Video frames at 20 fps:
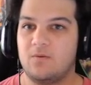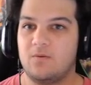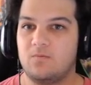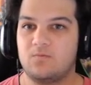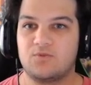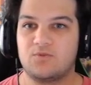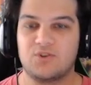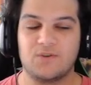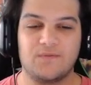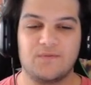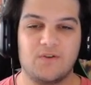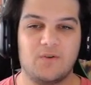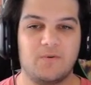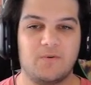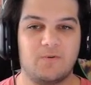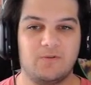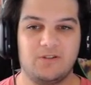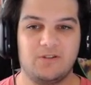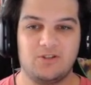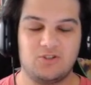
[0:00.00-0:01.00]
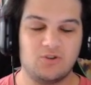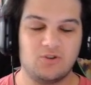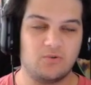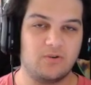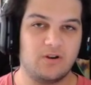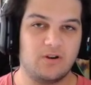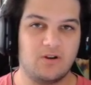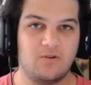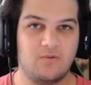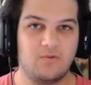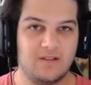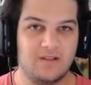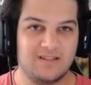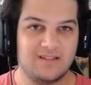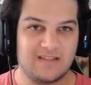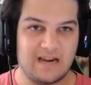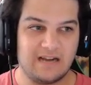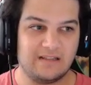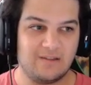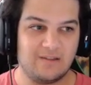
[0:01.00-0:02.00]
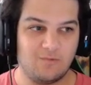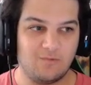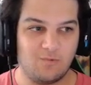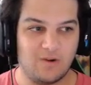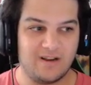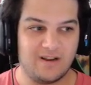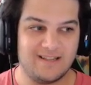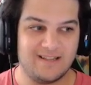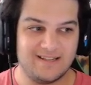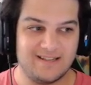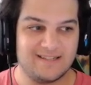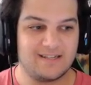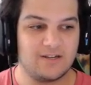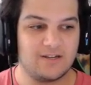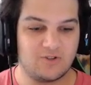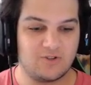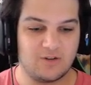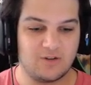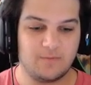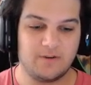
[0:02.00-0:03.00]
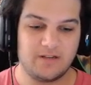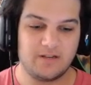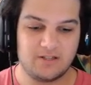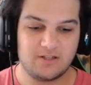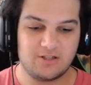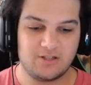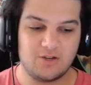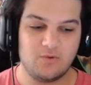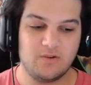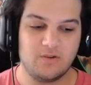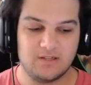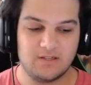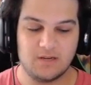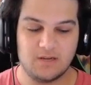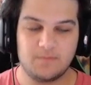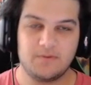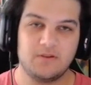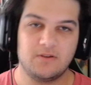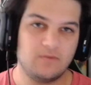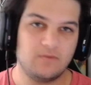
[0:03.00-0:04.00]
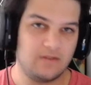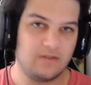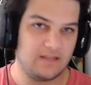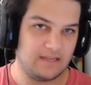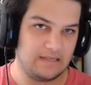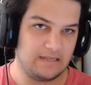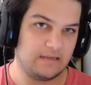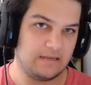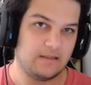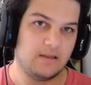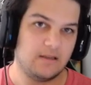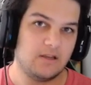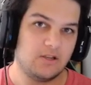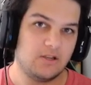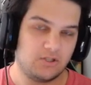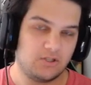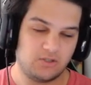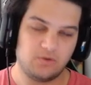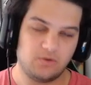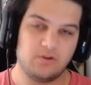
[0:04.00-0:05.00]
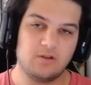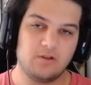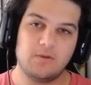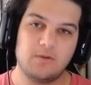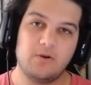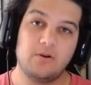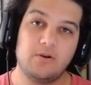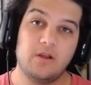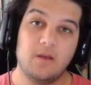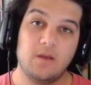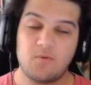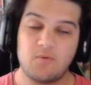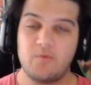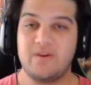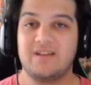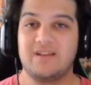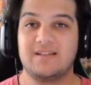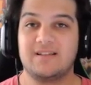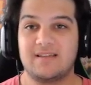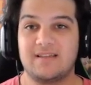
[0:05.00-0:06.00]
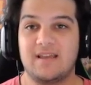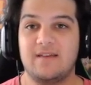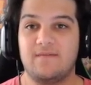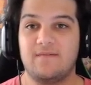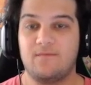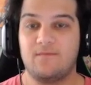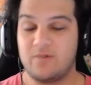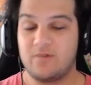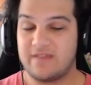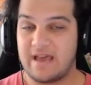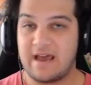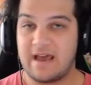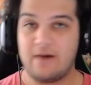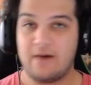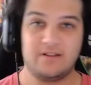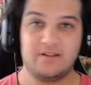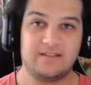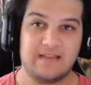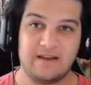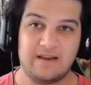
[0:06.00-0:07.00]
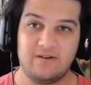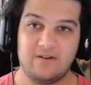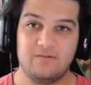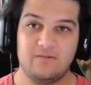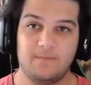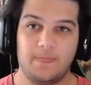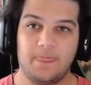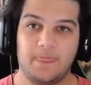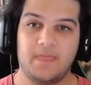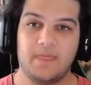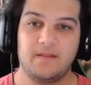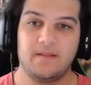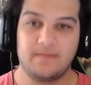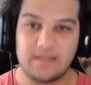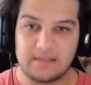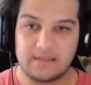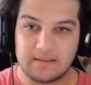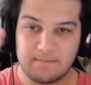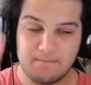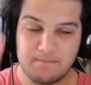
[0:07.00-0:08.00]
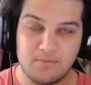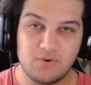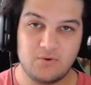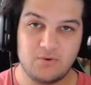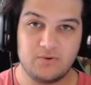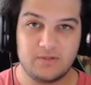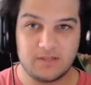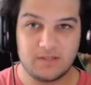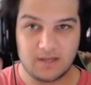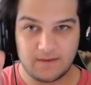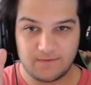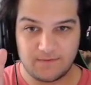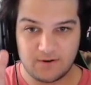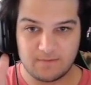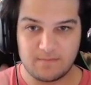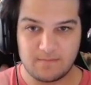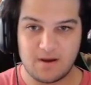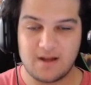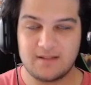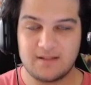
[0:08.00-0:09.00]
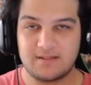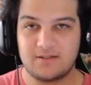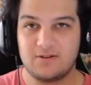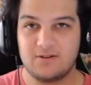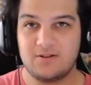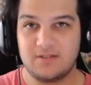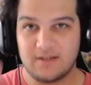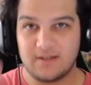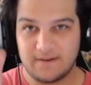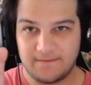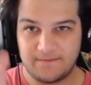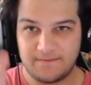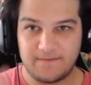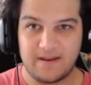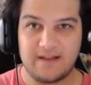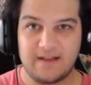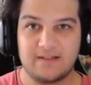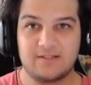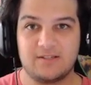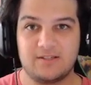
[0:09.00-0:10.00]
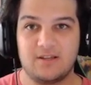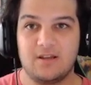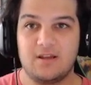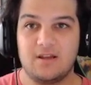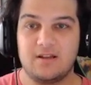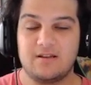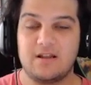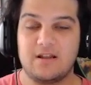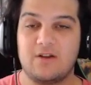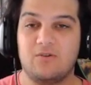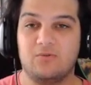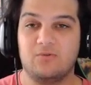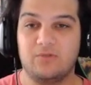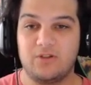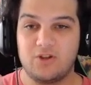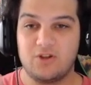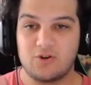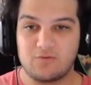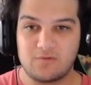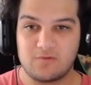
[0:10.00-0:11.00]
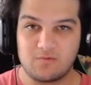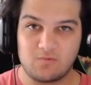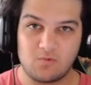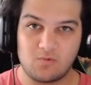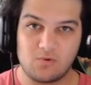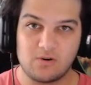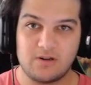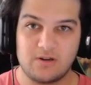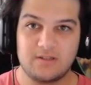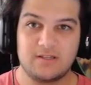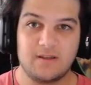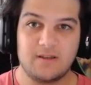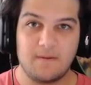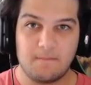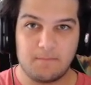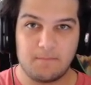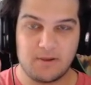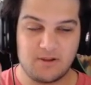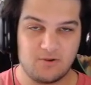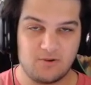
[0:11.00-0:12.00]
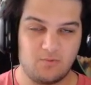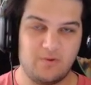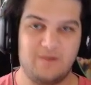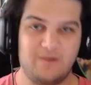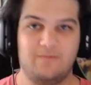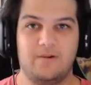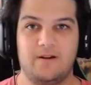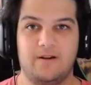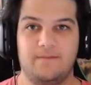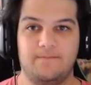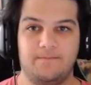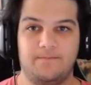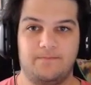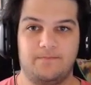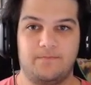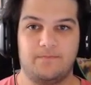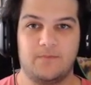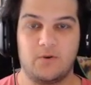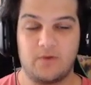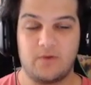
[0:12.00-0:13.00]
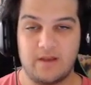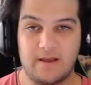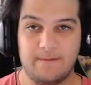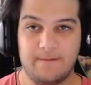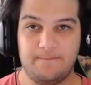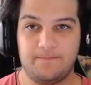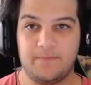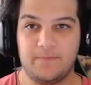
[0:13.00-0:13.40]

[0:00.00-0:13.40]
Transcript: So far, we really don't know entirely what is contributing to a W in studio mode, but we can say without a doubt that the moods of your monsters affects not only your rewards, but your win rate, okay?